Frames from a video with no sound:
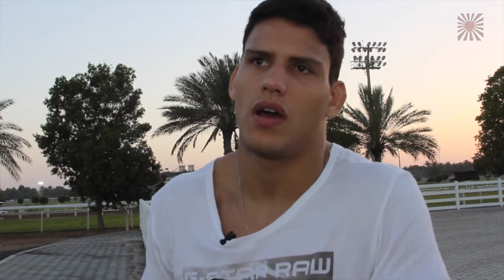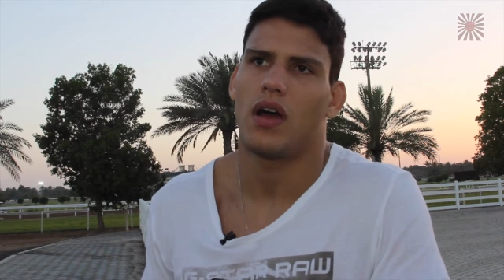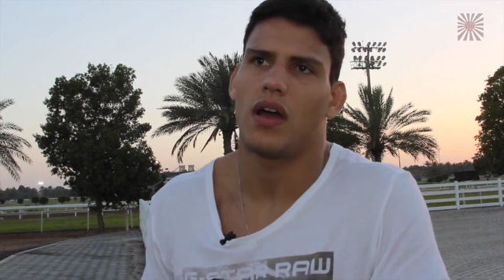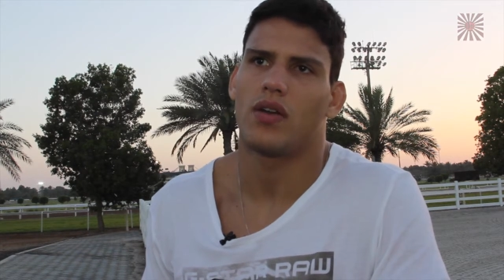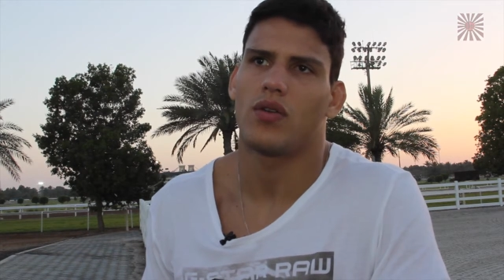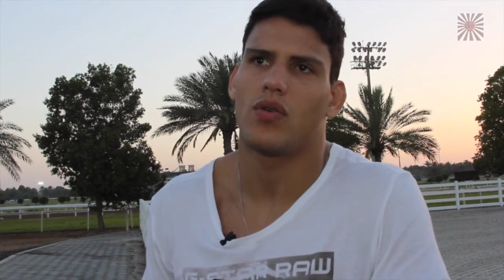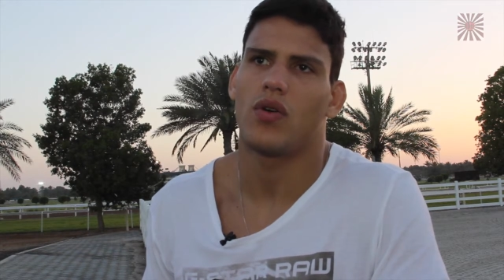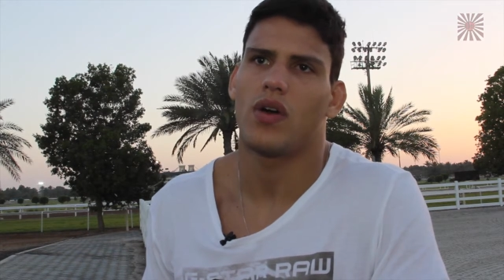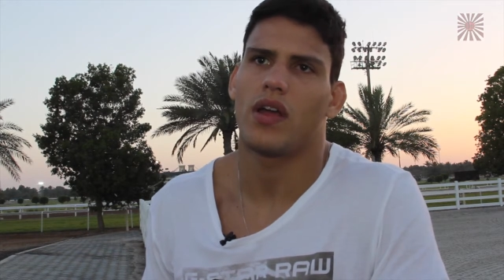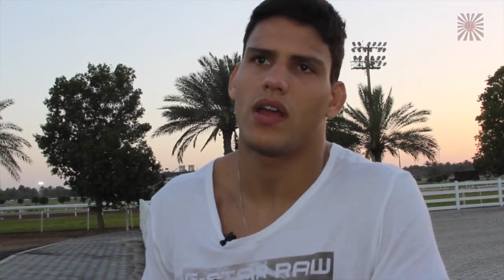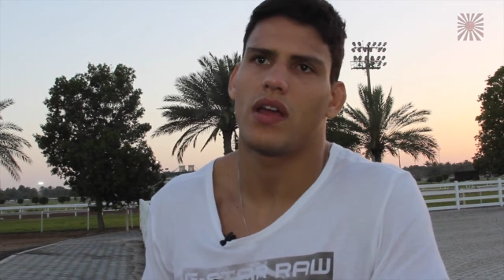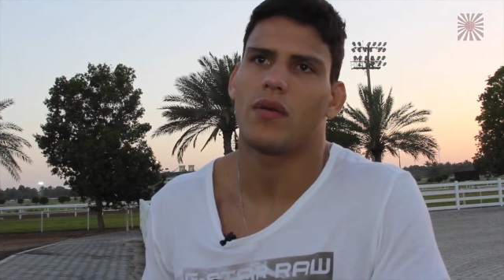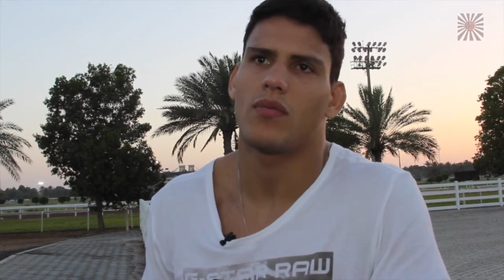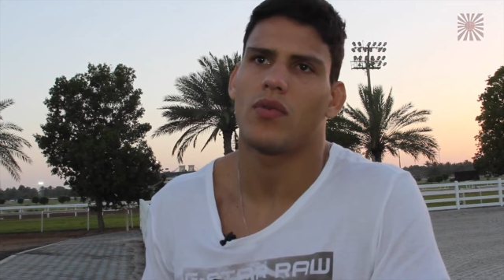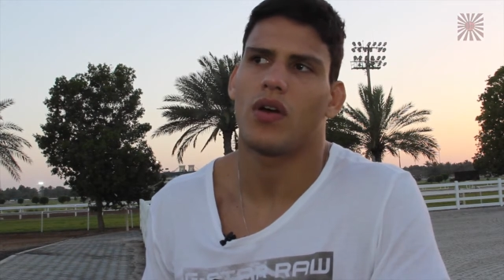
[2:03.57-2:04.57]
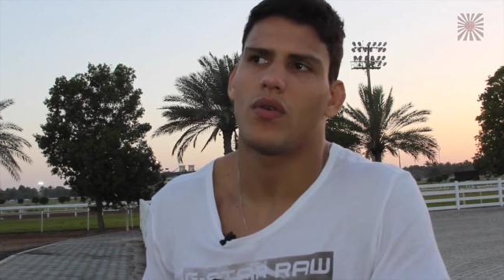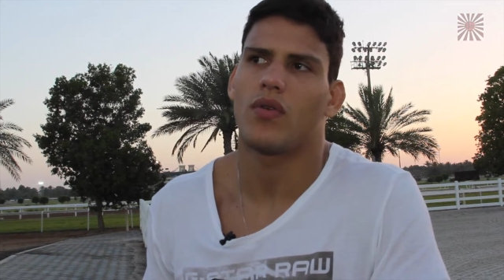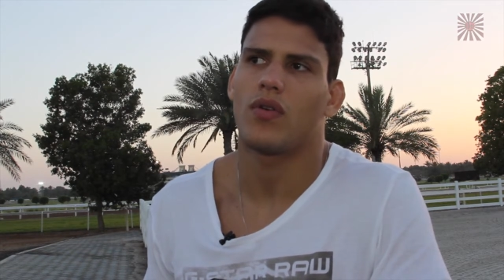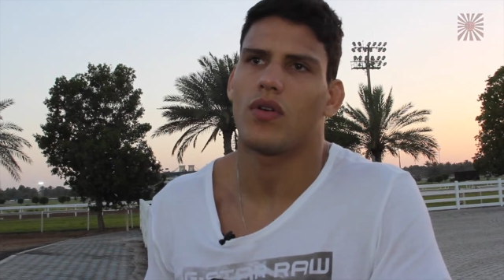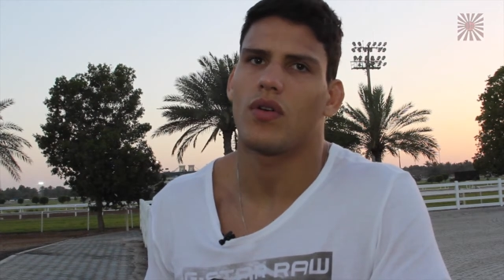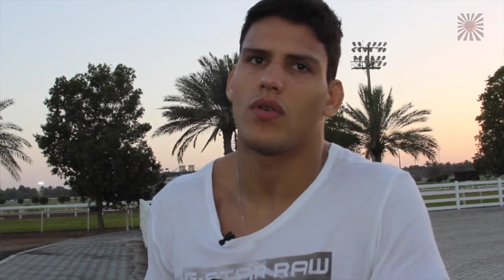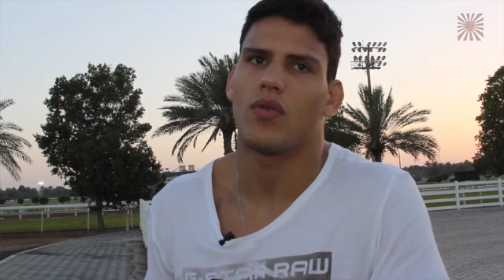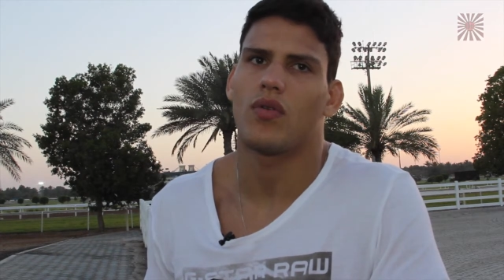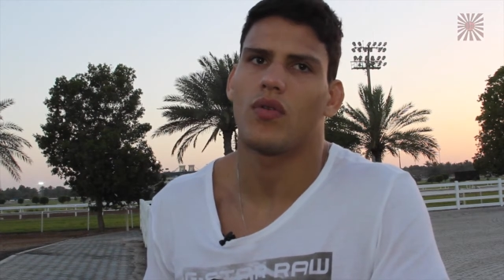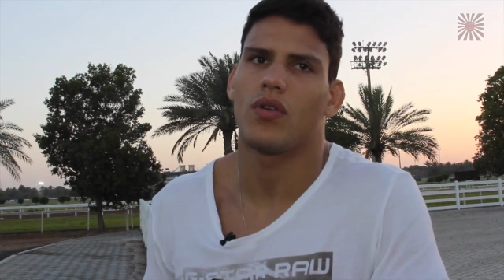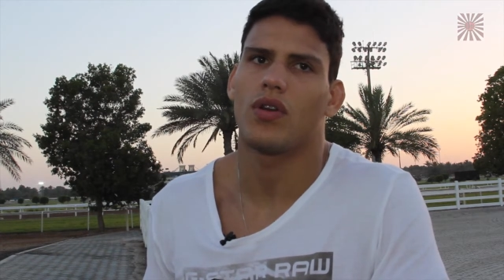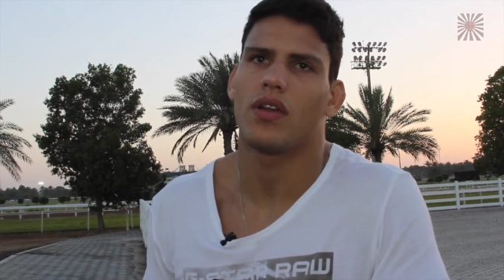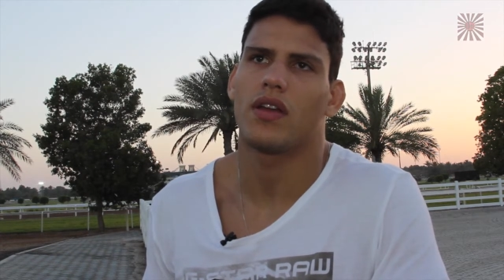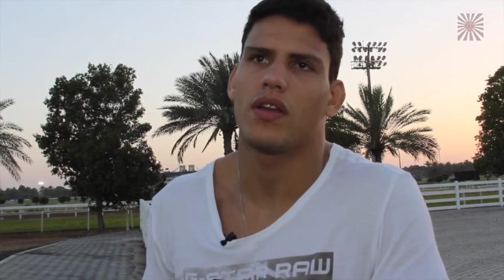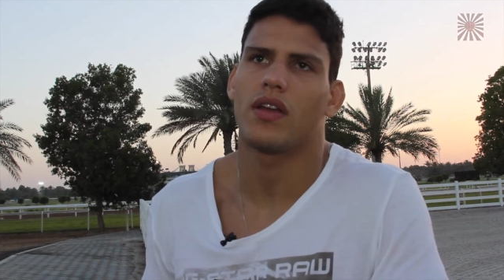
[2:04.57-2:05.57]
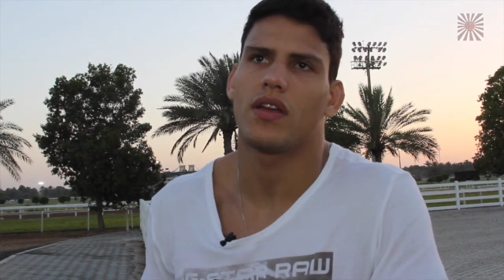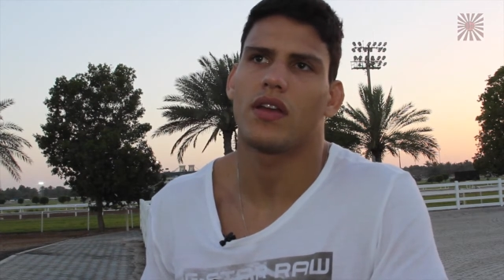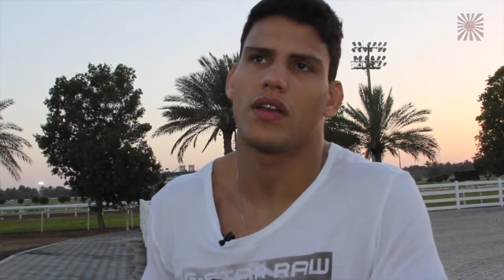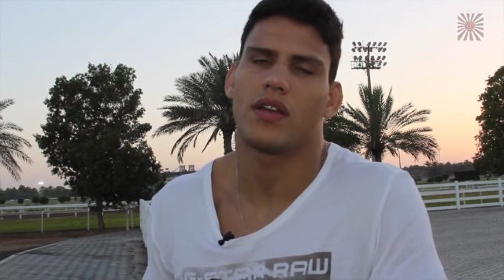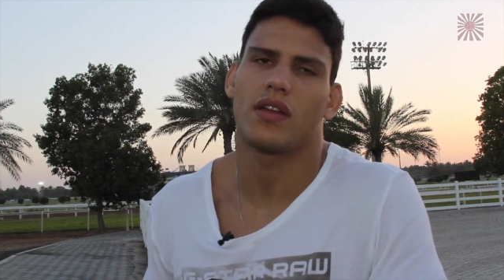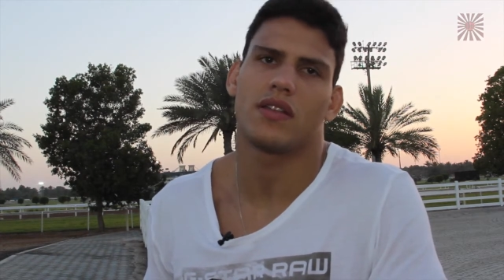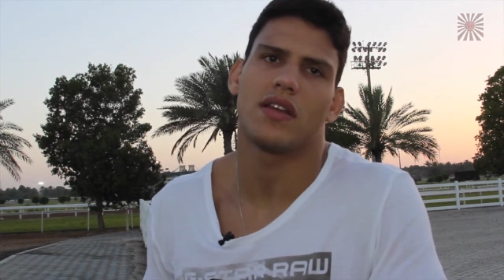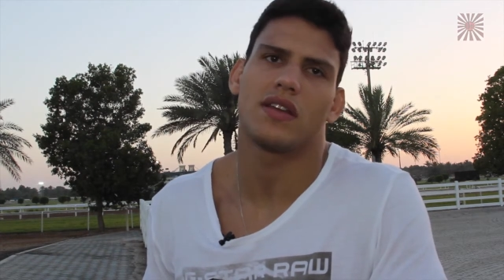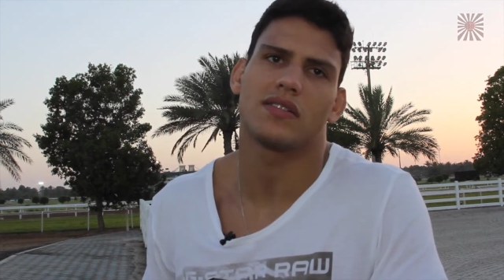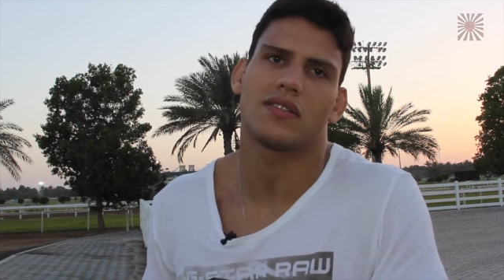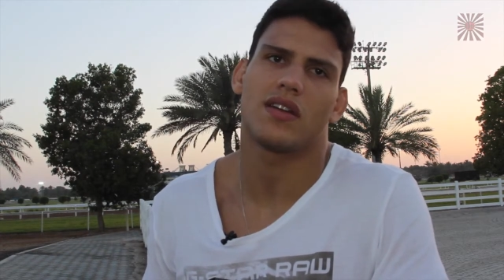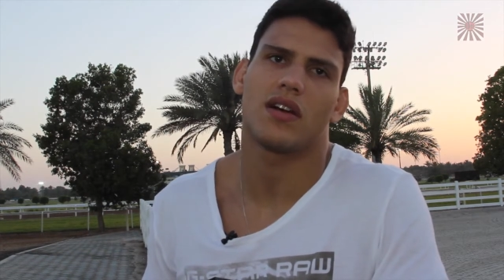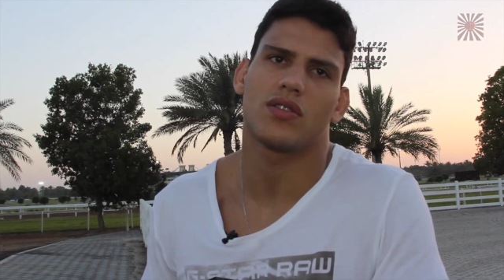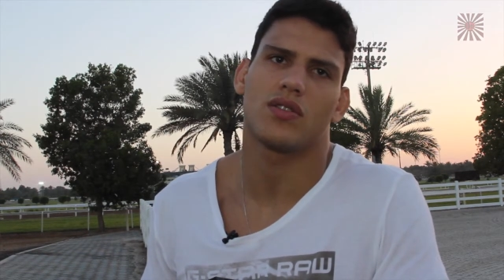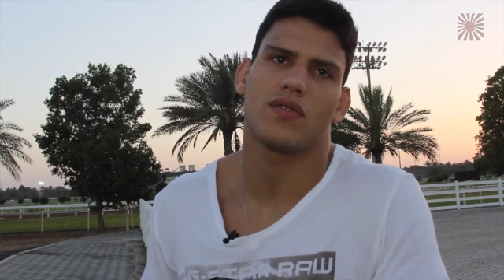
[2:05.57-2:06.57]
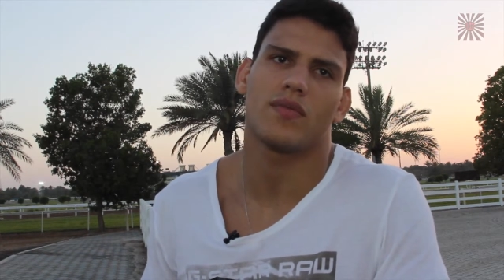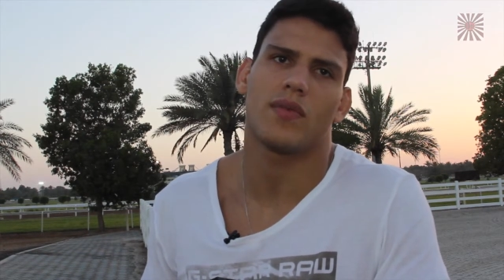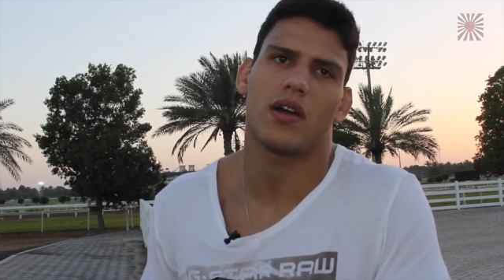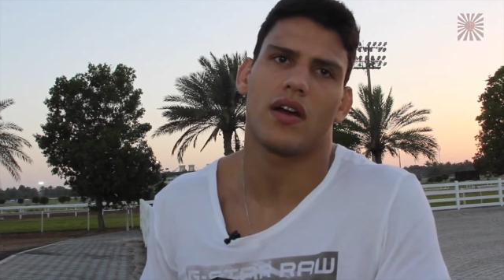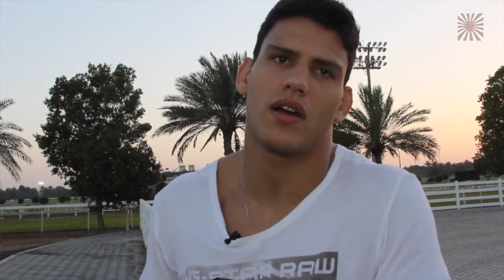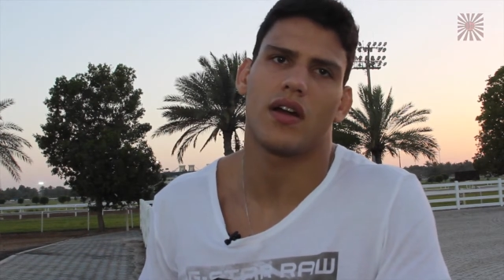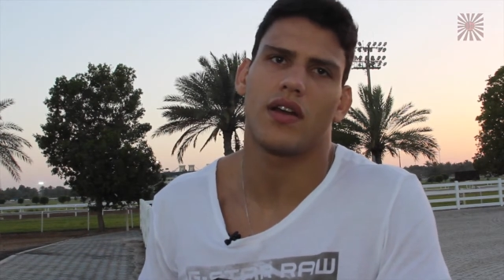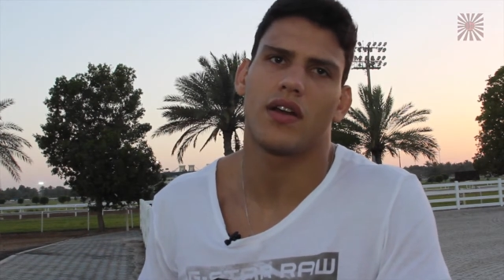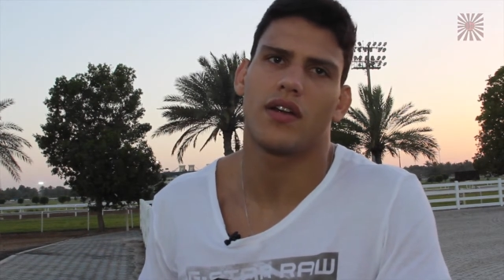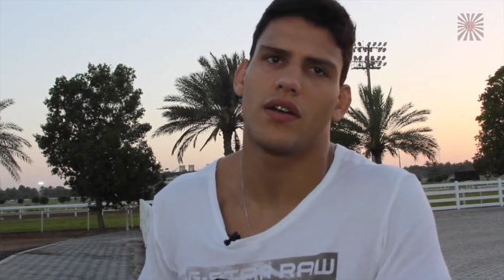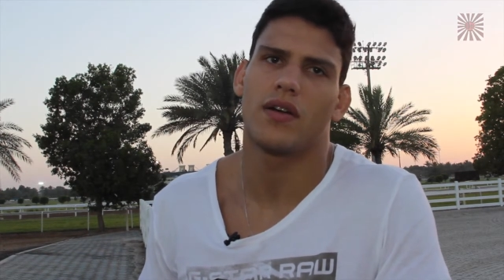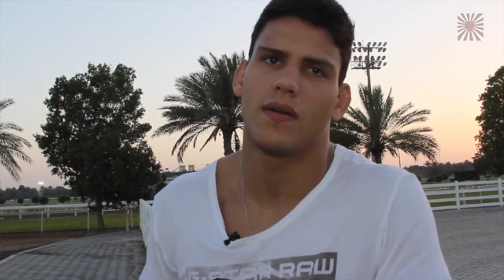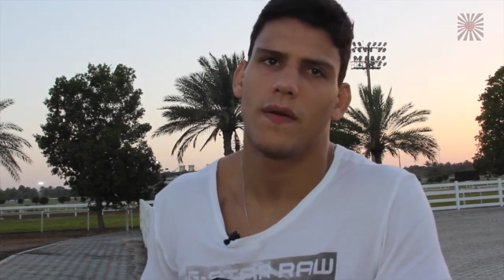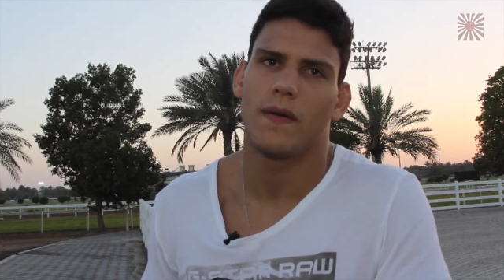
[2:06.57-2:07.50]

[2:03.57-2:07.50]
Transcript: I know I am only in the start of my career,